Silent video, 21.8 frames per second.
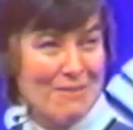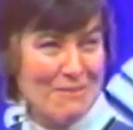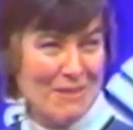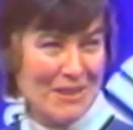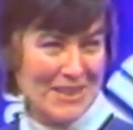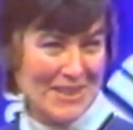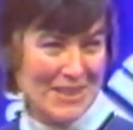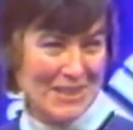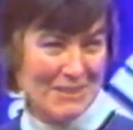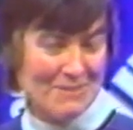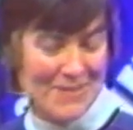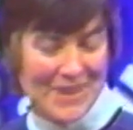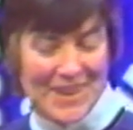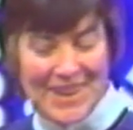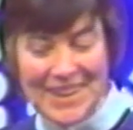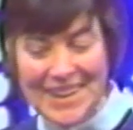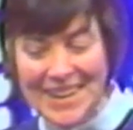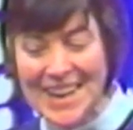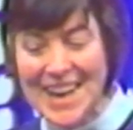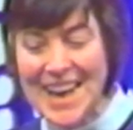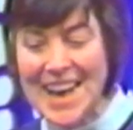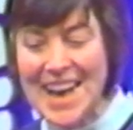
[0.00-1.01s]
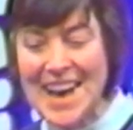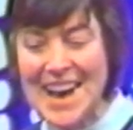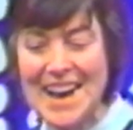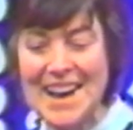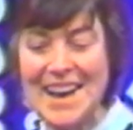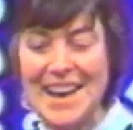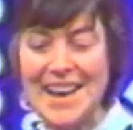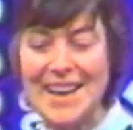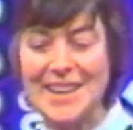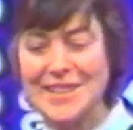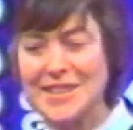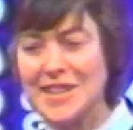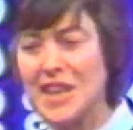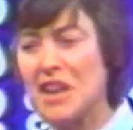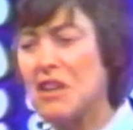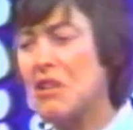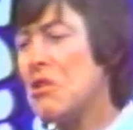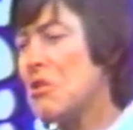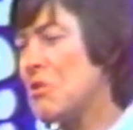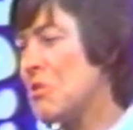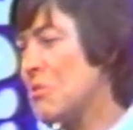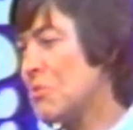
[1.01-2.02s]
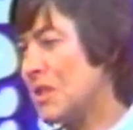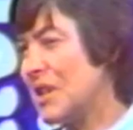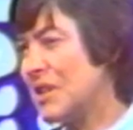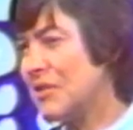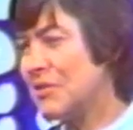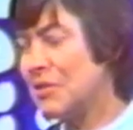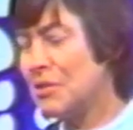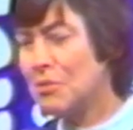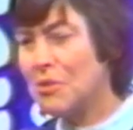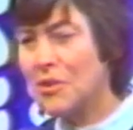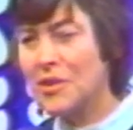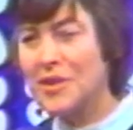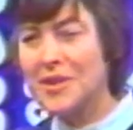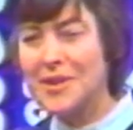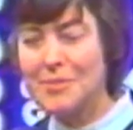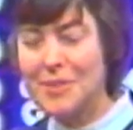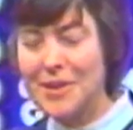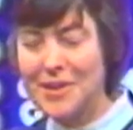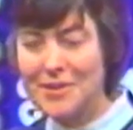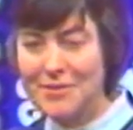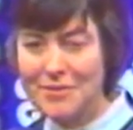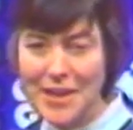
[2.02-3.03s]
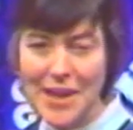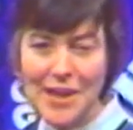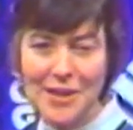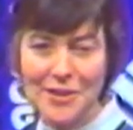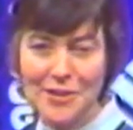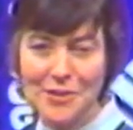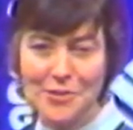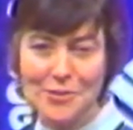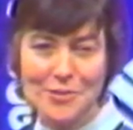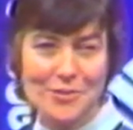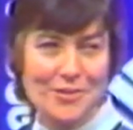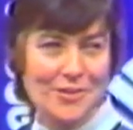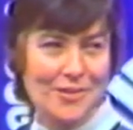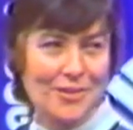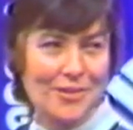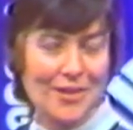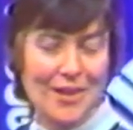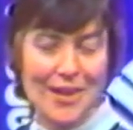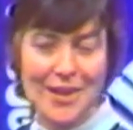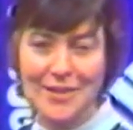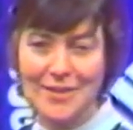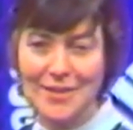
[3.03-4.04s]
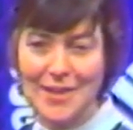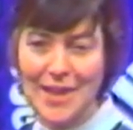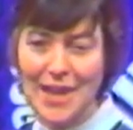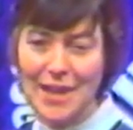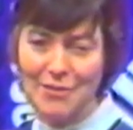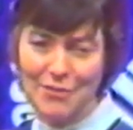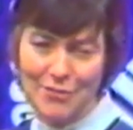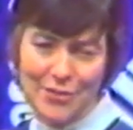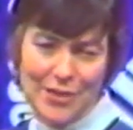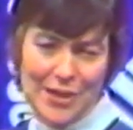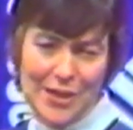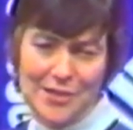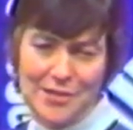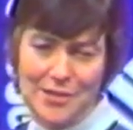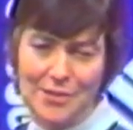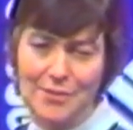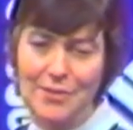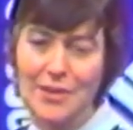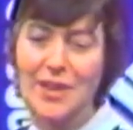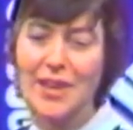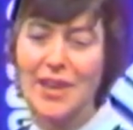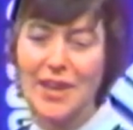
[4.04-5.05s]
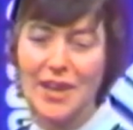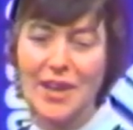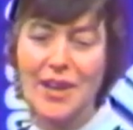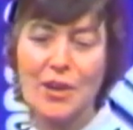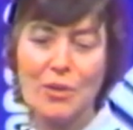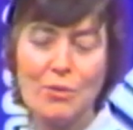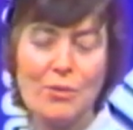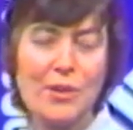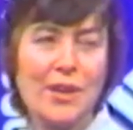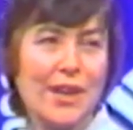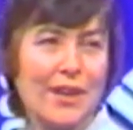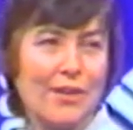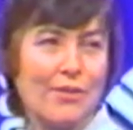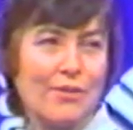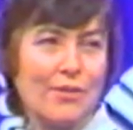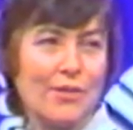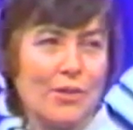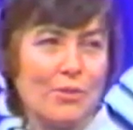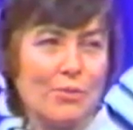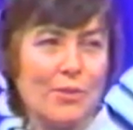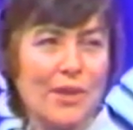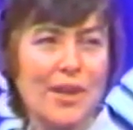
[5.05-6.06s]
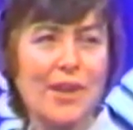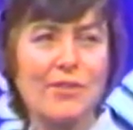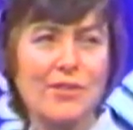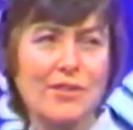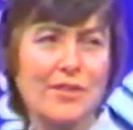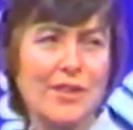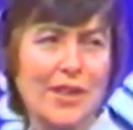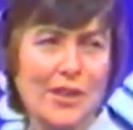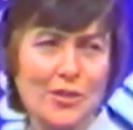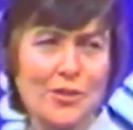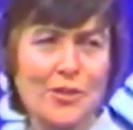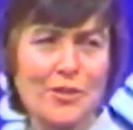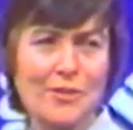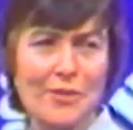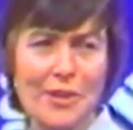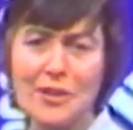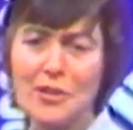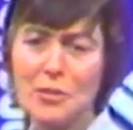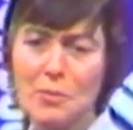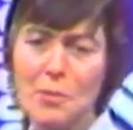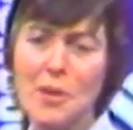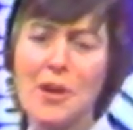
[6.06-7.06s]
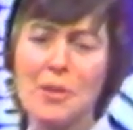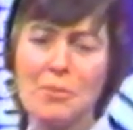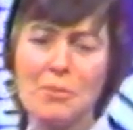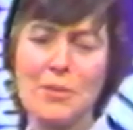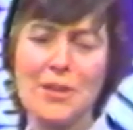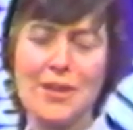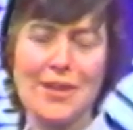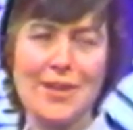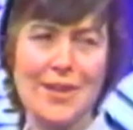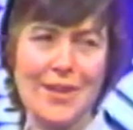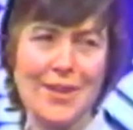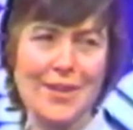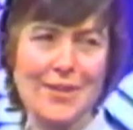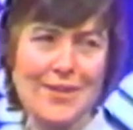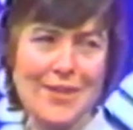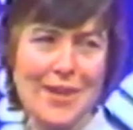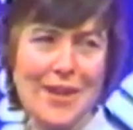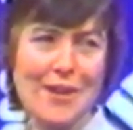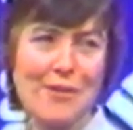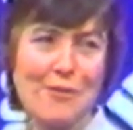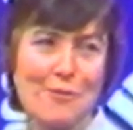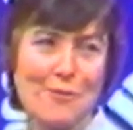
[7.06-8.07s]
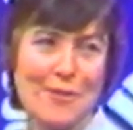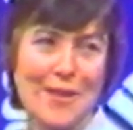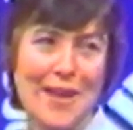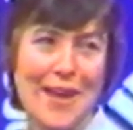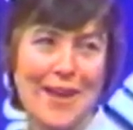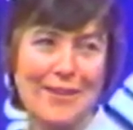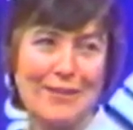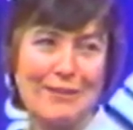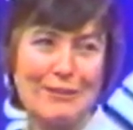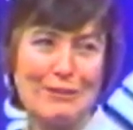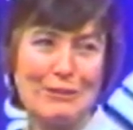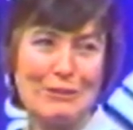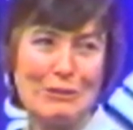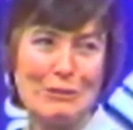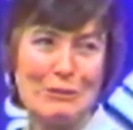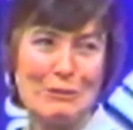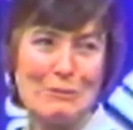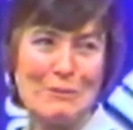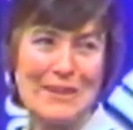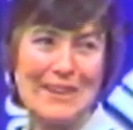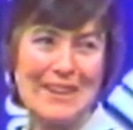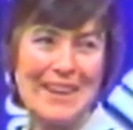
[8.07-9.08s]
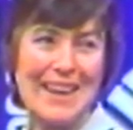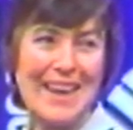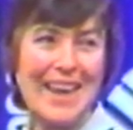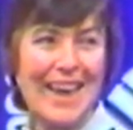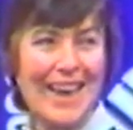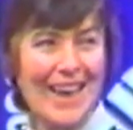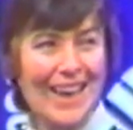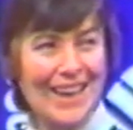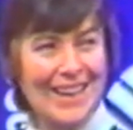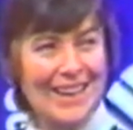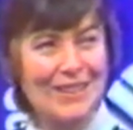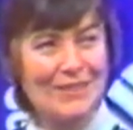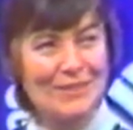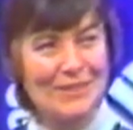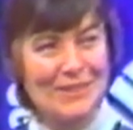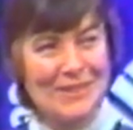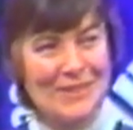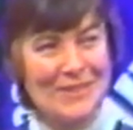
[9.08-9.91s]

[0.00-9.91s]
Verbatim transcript: want to be uh, and say, oh, well, if you're worried about values or that philosophy, we have, a, we have a section of our department that takes care of that. Do you see what I mean? And I feel